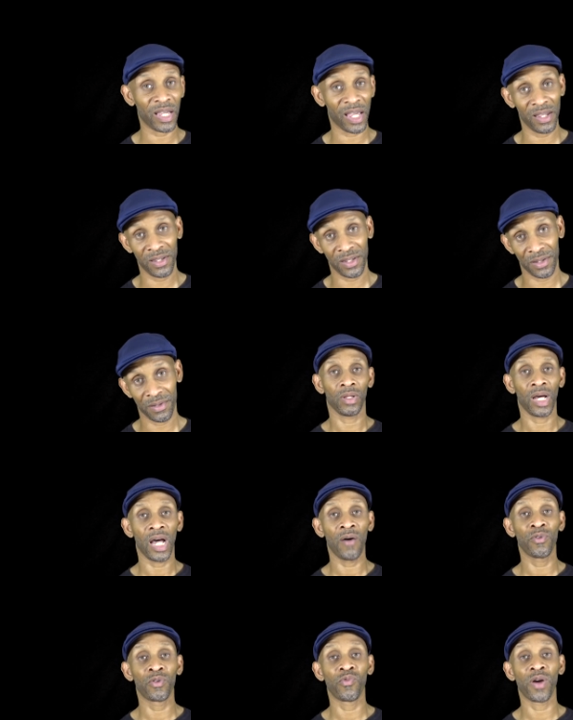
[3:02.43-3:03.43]
case?
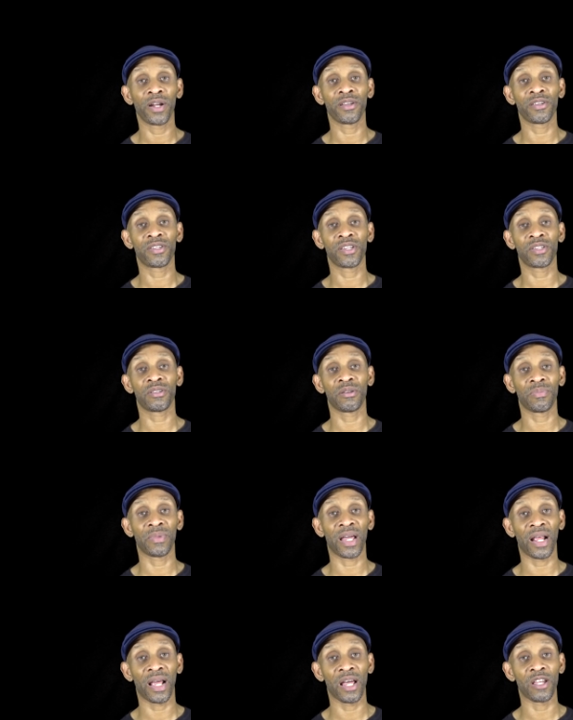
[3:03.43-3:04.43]
I would rather a system
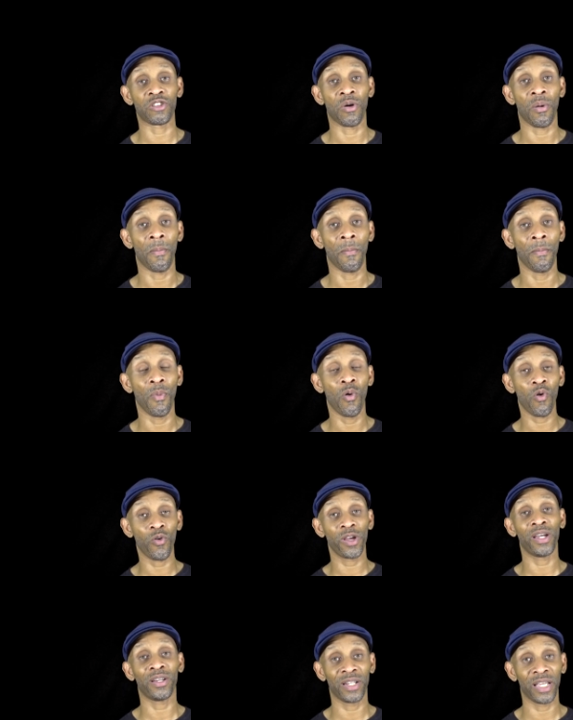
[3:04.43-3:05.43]
that has
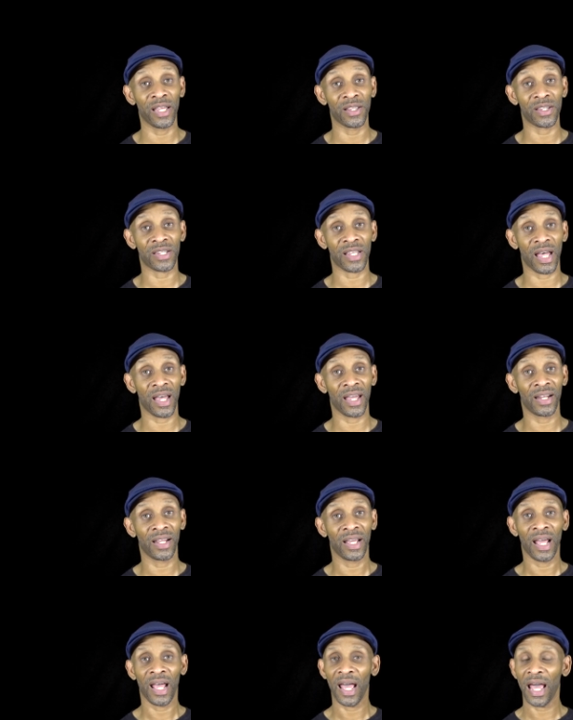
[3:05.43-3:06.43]
more on the inside
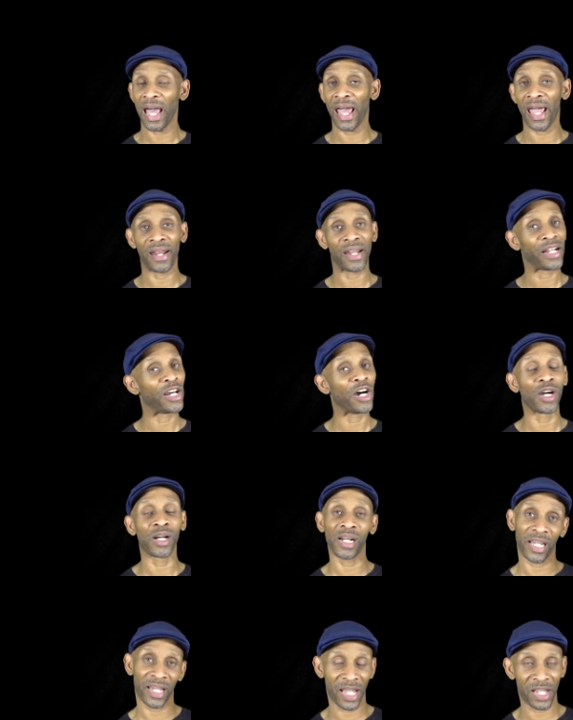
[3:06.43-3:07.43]
and an
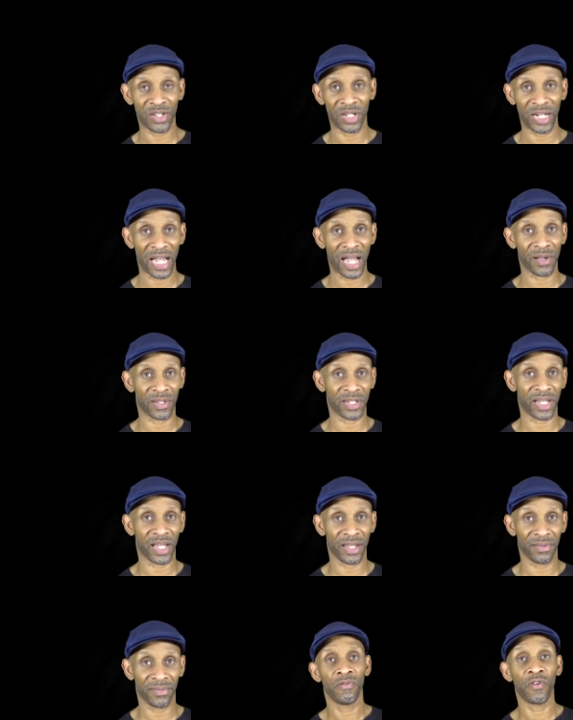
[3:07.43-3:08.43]
ugly case on the
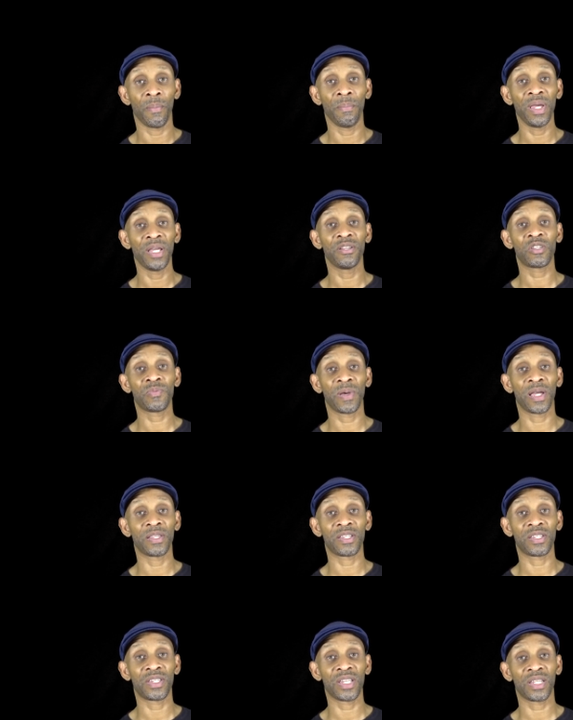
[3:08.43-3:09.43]
outside. For me to
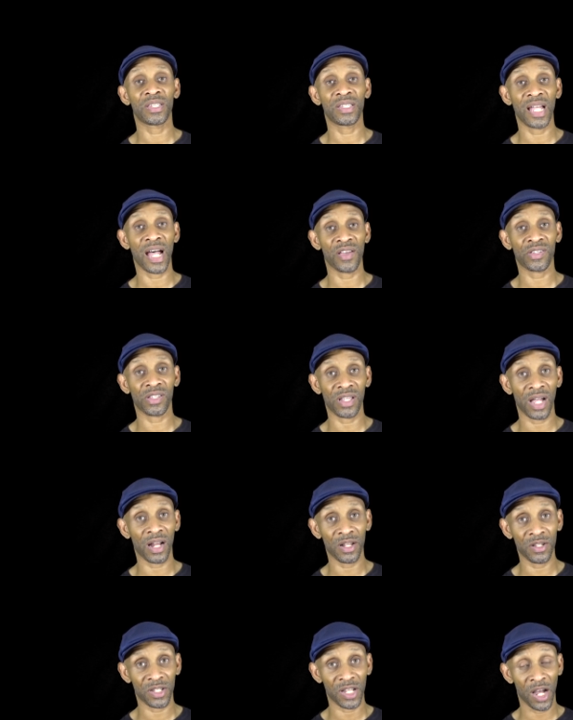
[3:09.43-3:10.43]
spend six thousand
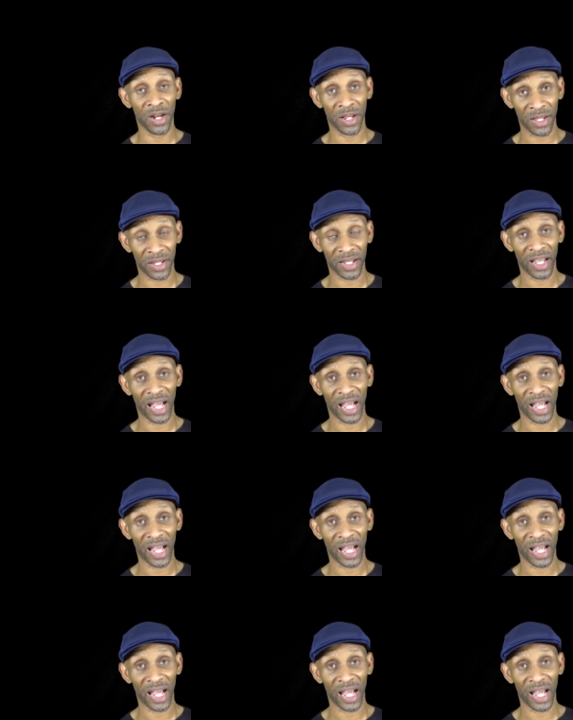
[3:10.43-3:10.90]
dollars on it